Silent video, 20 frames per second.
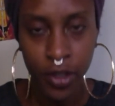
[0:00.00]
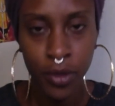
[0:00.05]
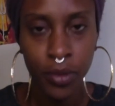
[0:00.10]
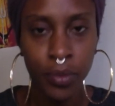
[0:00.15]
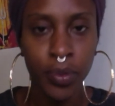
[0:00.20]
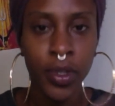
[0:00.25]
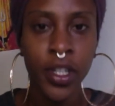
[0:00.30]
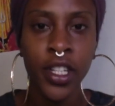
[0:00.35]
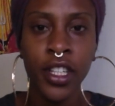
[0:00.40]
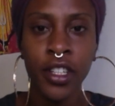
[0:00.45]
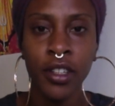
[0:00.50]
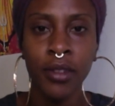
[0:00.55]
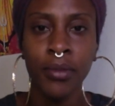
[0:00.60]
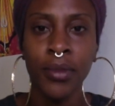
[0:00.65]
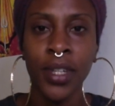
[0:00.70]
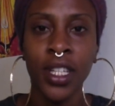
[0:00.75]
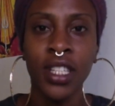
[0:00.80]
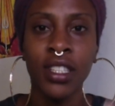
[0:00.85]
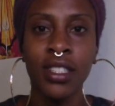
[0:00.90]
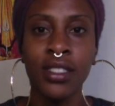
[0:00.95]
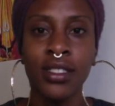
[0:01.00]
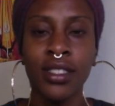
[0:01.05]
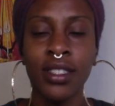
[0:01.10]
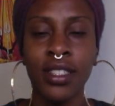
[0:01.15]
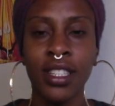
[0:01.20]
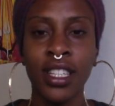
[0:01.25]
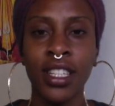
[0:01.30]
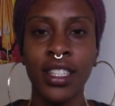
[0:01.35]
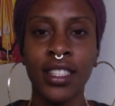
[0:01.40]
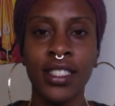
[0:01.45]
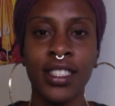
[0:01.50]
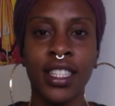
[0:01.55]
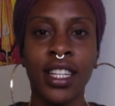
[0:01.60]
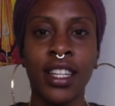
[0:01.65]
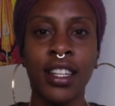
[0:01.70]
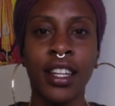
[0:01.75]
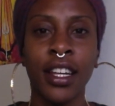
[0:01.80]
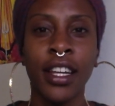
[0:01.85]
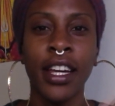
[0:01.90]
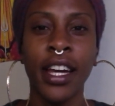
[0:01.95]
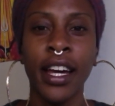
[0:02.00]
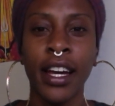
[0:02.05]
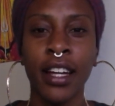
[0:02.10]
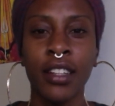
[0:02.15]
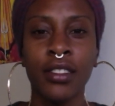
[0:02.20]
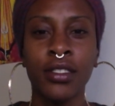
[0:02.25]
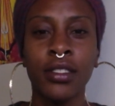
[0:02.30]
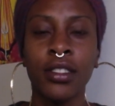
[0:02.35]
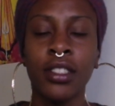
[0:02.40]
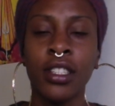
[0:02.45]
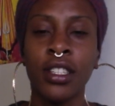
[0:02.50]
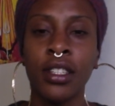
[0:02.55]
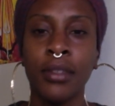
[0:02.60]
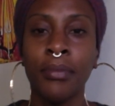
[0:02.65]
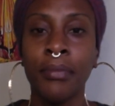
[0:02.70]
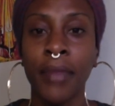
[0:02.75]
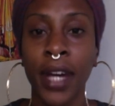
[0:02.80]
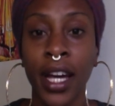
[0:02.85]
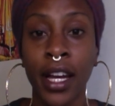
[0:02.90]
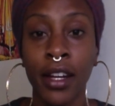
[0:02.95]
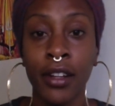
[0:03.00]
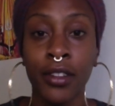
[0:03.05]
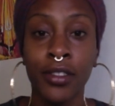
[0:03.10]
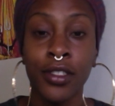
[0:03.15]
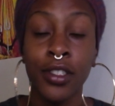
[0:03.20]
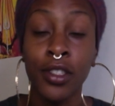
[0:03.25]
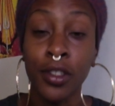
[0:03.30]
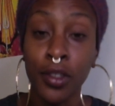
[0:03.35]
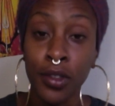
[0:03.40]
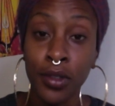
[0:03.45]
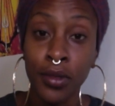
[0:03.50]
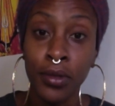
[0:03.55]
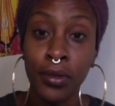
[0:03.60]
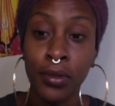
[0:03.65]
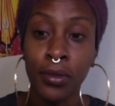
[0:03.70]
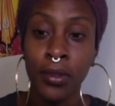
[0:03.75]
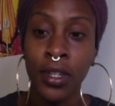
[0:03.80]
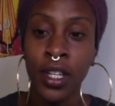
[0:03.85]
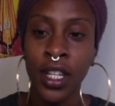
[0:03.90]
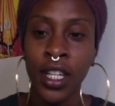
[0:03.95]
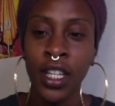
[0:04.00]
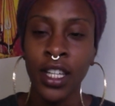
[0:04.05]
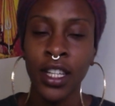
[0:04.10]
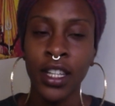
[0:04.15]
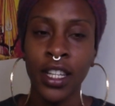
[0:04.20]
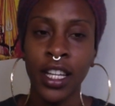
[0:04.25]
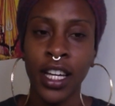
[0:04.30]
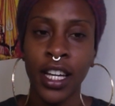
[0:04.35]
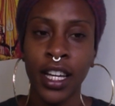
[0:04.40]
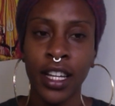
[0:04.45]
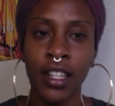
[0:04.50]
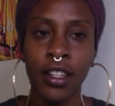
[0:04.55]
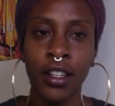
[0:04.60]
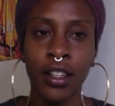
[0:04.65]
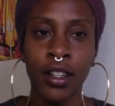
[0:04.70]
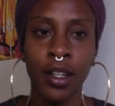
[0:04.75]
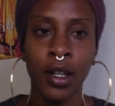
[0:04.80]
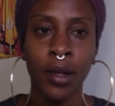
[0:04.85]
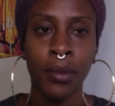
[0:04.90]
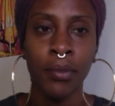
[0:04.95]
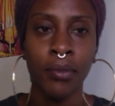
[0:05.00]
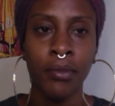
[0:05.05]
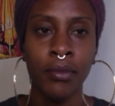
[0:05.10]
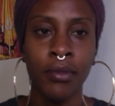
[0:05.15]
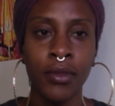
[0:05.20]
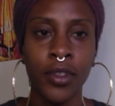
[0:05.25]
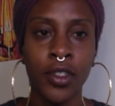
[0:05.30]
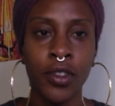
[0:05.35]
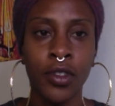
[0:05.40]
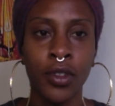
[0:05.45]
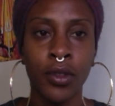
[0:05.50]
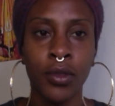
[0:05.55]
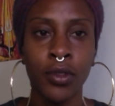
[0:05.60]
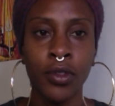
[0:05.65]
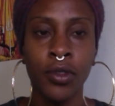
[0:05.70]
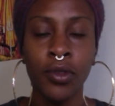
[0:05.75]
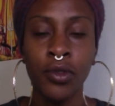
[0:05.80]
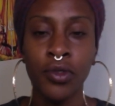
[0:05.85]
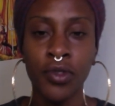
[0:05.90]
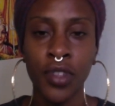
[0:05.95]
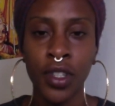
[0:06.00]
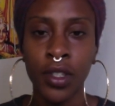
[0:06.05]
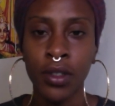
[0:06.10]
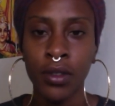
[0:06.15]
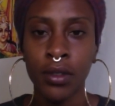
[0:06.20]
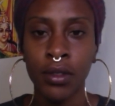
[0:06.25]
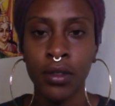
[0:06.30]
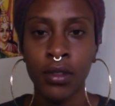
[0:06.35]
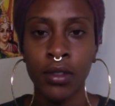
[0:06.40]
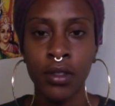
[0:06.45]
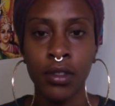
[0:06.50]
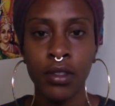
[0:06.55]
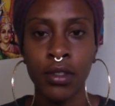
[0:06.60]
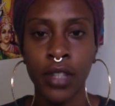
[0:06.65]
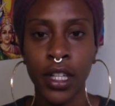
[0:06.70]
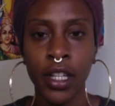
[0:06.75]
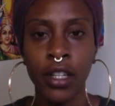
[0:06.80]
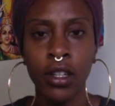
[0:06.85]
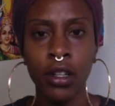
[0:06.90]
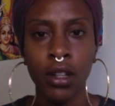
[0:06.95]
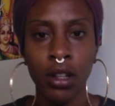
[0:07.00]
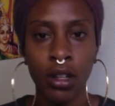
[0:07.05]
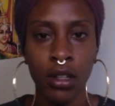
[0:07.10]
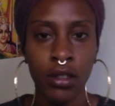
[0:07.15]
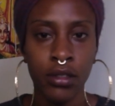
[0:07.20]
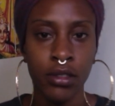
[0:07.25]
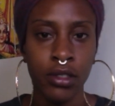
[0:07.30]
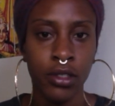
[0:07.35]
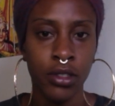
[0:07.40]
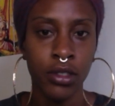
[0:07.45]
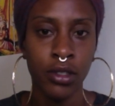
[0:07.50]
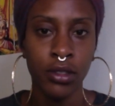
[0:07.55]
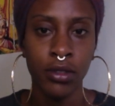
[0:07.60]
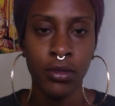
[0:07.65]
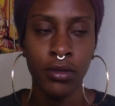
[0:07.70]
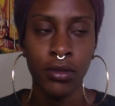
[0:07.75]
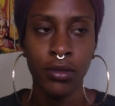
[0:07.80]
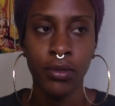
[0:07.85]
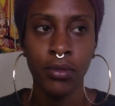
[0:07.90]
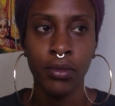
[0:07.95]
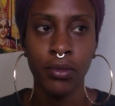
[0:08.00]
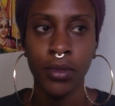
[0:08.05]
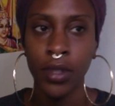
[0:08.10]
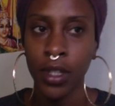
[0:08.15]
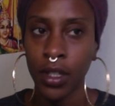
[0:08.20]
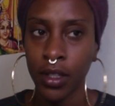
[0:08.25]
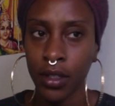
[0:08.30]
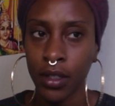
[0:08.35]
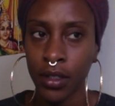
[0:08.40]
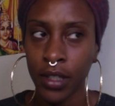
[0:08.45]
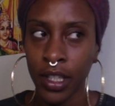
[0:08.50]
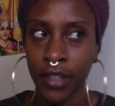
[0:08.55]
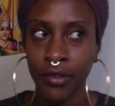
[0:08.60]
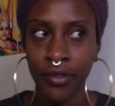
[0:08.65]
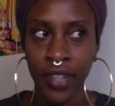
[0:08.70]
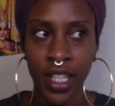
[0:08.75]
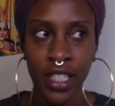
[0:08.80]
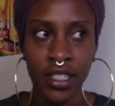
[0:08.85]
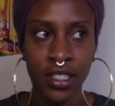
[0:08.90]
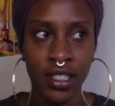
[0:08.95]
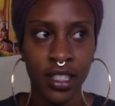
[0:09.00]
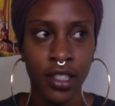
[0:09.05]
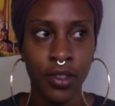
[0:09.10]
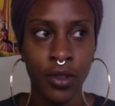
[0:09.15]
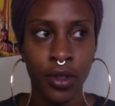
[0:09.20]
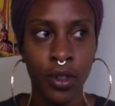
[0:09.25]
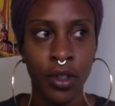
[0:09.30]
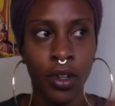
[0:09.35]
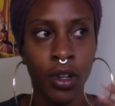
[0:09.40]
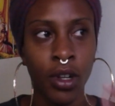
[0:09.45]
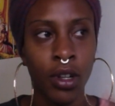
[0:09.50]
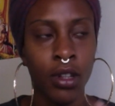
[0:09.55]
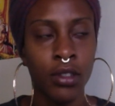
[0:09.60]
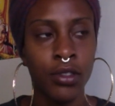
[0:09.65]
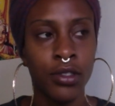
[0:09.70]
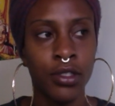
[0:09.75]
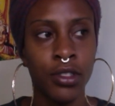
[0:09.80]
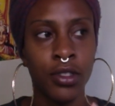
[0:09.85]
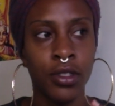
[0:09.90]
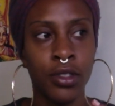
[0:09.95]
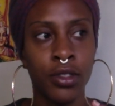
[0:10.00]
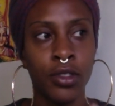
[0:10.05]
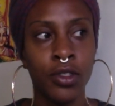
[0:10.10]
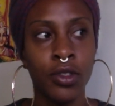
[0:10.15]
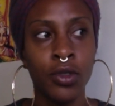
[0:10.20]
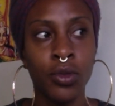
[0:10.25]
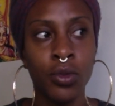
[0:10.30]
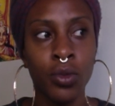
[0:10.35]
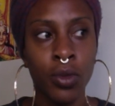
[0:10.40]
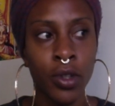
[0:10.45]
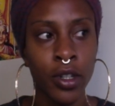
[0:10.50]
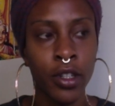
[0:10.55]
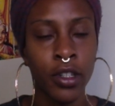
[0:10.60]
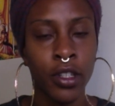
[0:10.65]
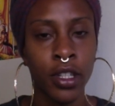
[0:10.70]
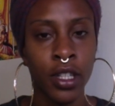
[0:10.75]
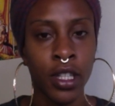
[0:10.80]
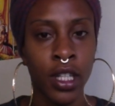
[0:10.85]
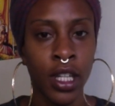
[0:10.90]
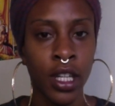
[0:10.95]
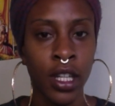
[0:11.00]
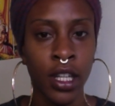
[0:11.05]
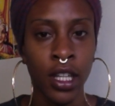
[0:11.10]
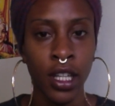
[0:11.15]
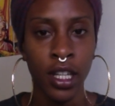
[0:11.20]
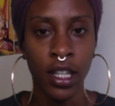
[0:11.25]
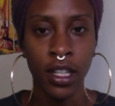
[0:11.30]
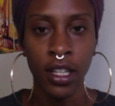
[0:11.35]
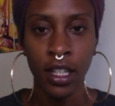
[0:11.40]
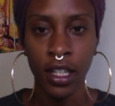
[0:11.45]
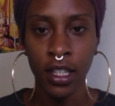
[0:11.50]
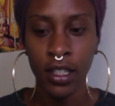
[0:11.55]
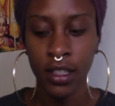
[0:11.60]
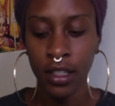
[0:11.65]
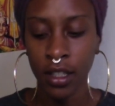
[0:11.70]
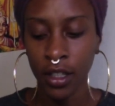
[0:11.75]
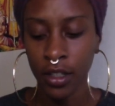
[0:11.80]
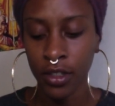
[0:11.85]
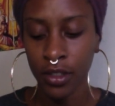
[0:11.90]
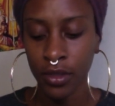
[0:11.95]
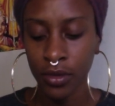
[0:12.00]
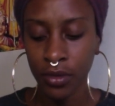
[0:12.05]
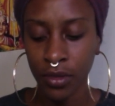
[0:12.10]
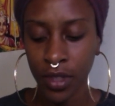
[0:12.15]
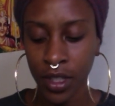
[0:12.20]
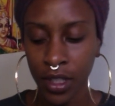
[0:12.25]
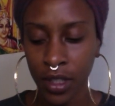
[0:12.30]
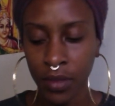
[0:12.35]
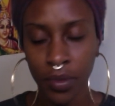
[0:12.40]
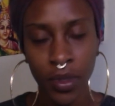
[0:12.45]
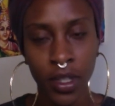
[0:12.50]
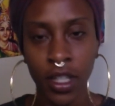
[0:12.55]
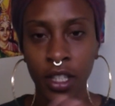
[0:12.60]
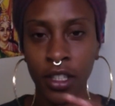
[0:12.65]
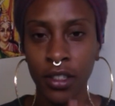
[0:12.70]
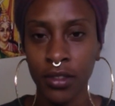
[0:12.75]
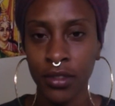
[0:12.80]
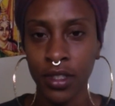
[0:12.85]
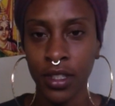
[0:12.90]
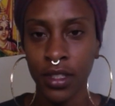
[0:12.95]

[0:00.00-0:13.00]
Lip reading: putting your money into things that like actually matter to you, that you feel like called to invest in or called to do work in? Are you really putting your